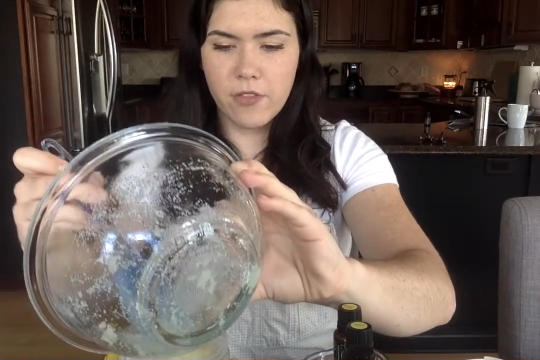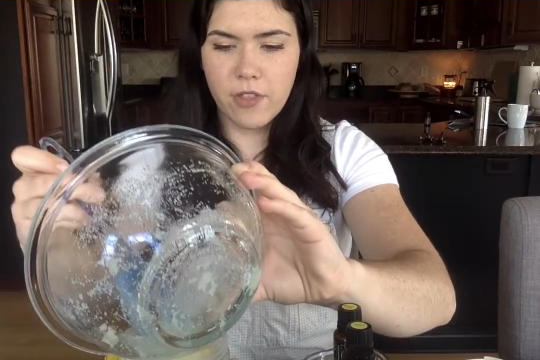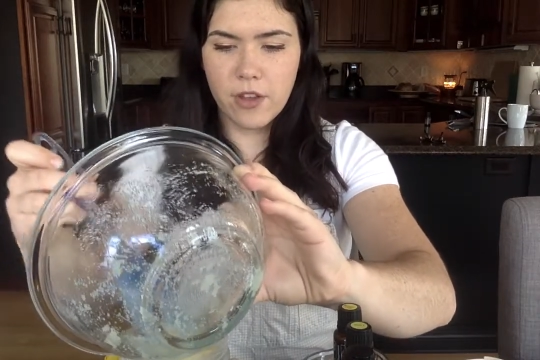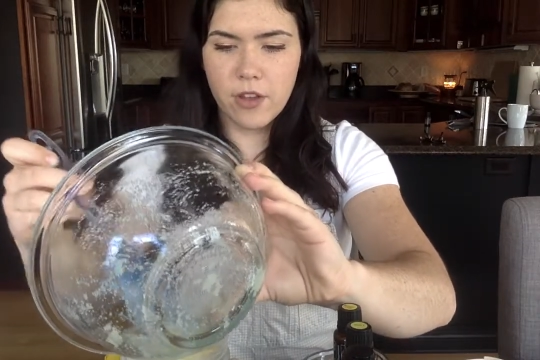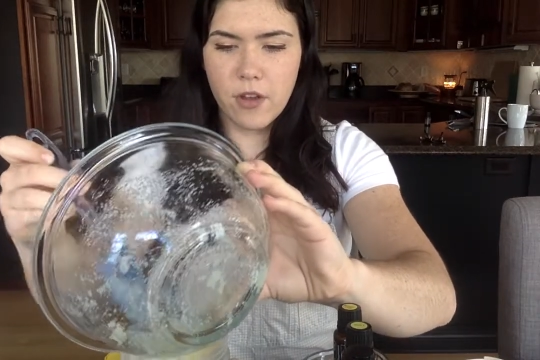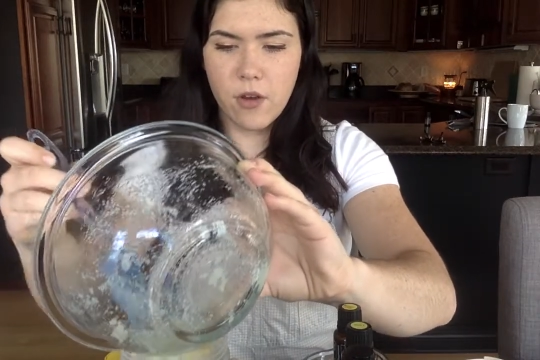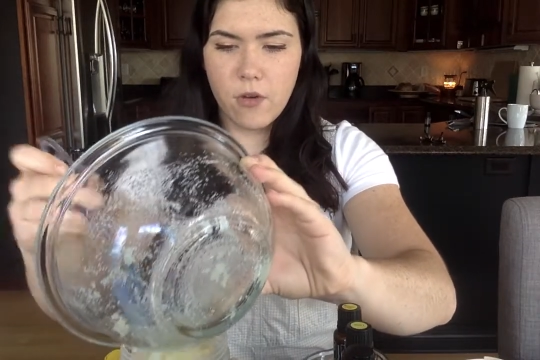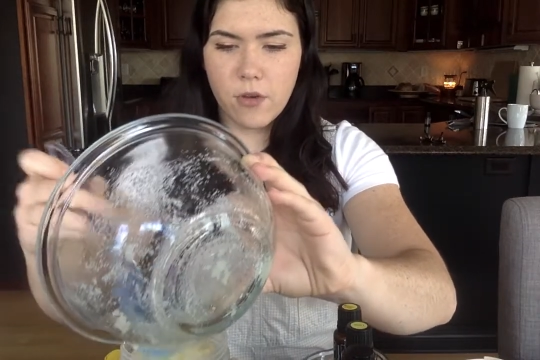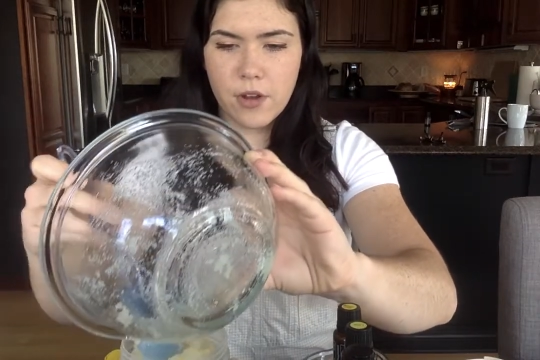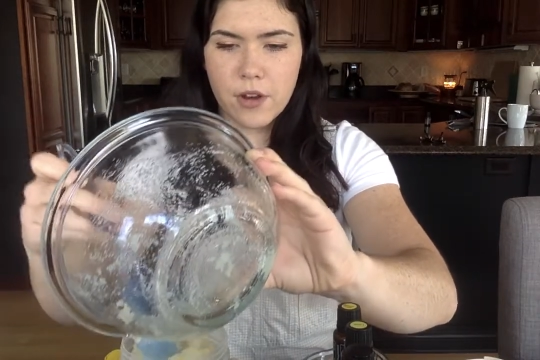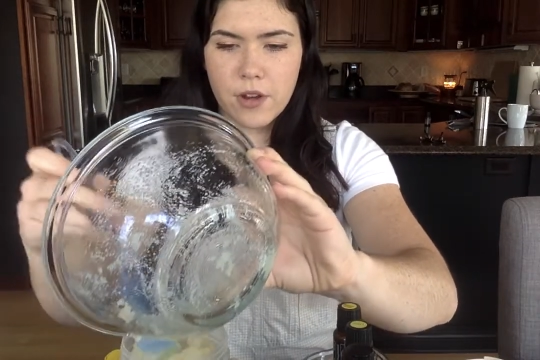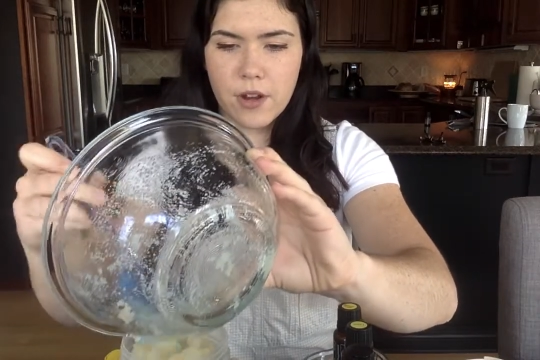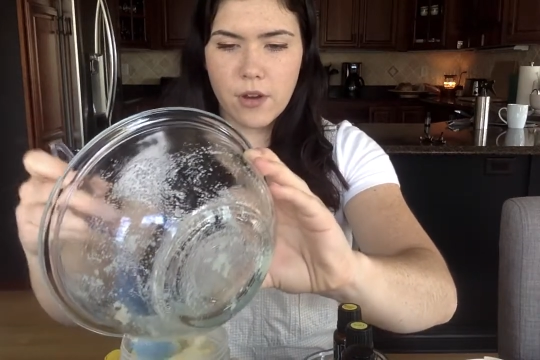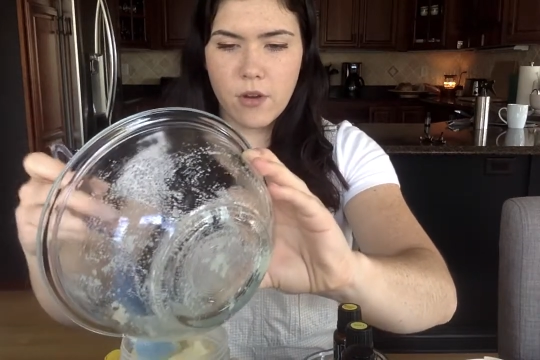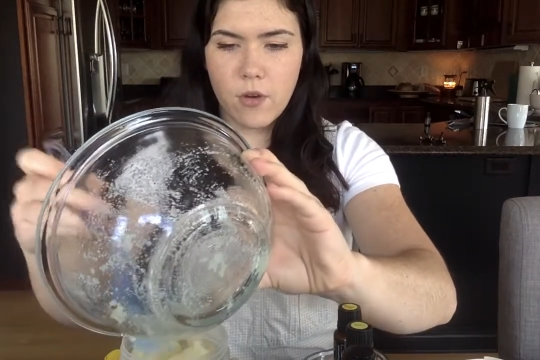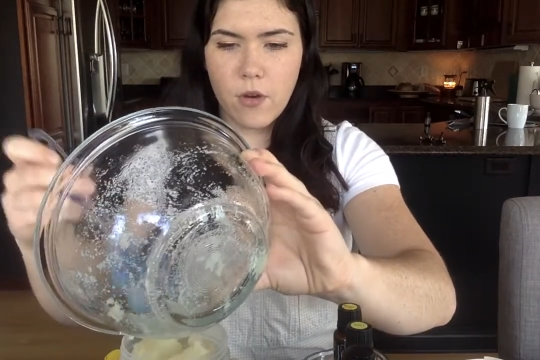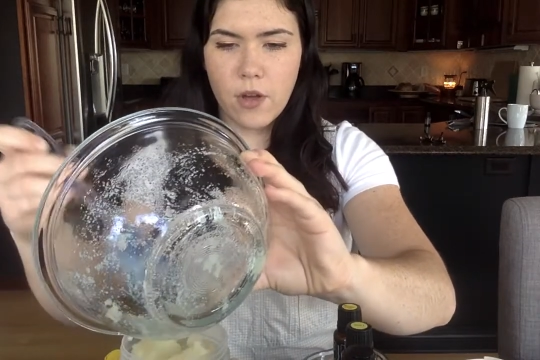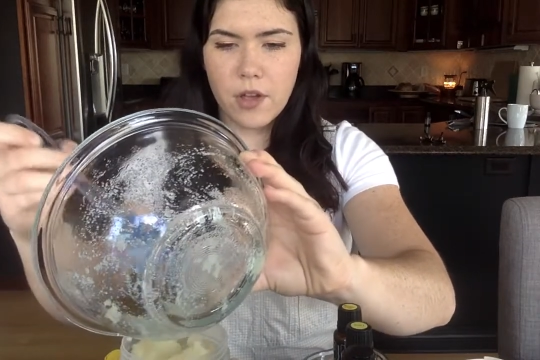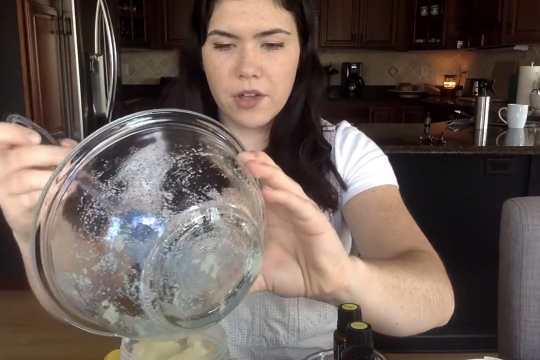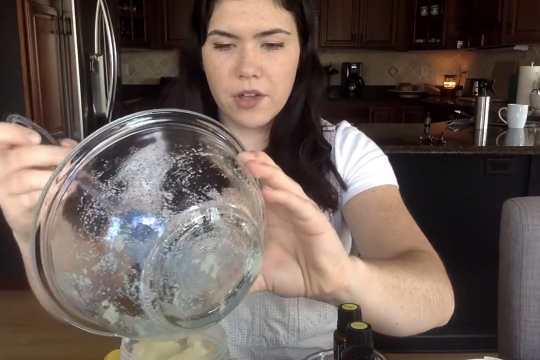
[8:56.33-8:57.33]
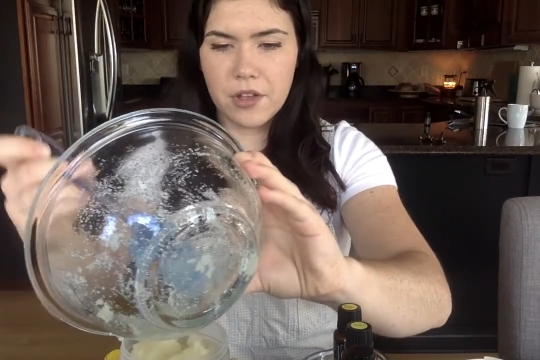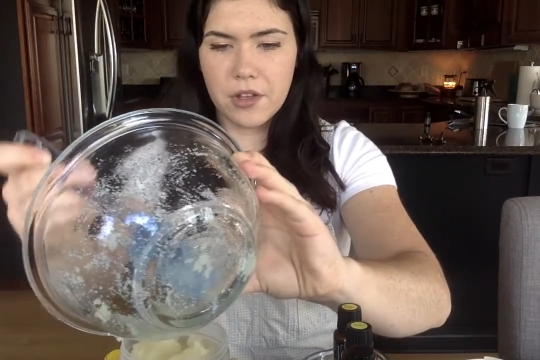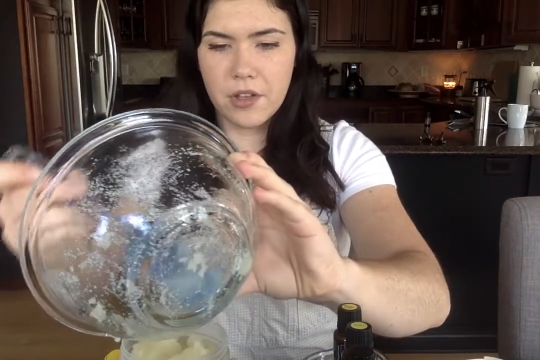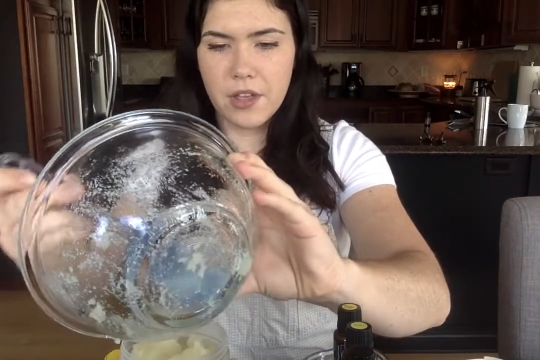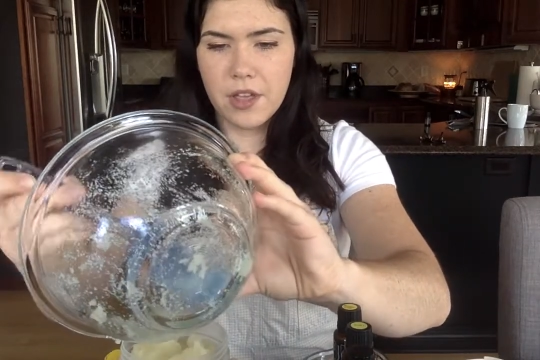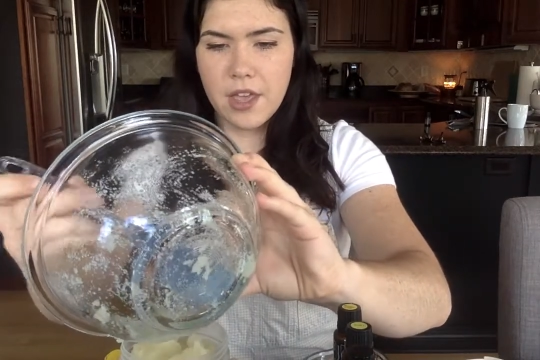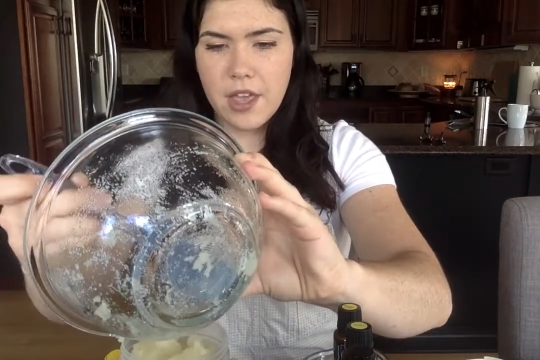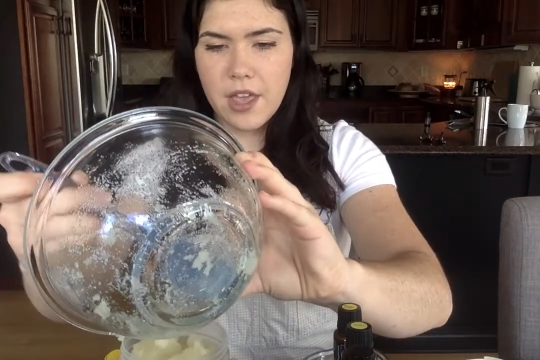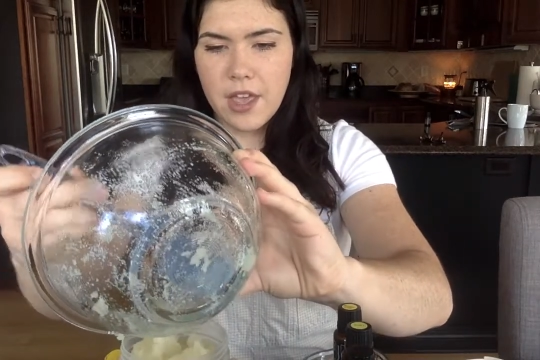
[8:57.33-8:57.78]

the coconut oil